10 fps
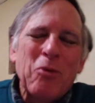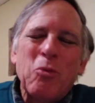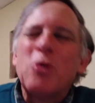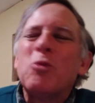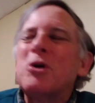
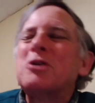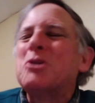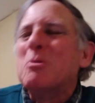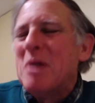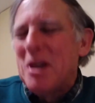were
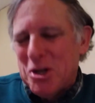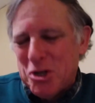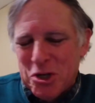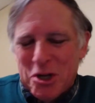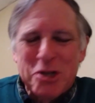
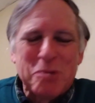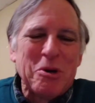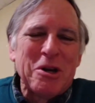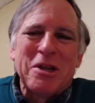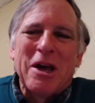diminished, let's
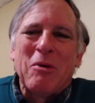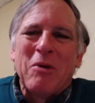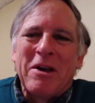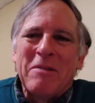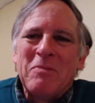put it that
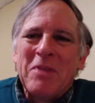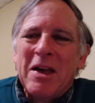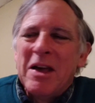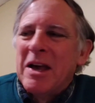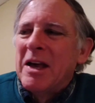way.
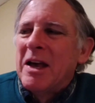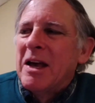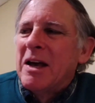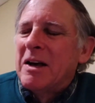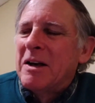
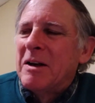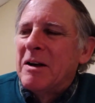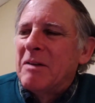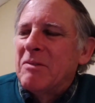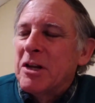
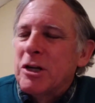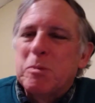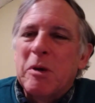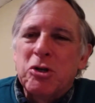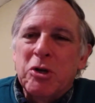And
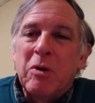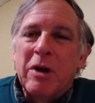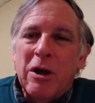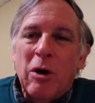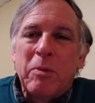especially when
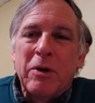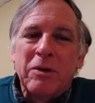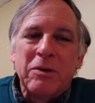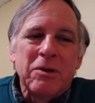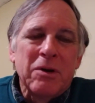I
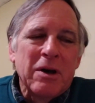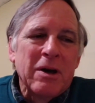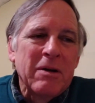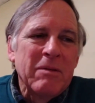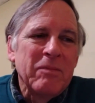opened
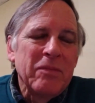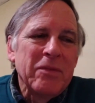the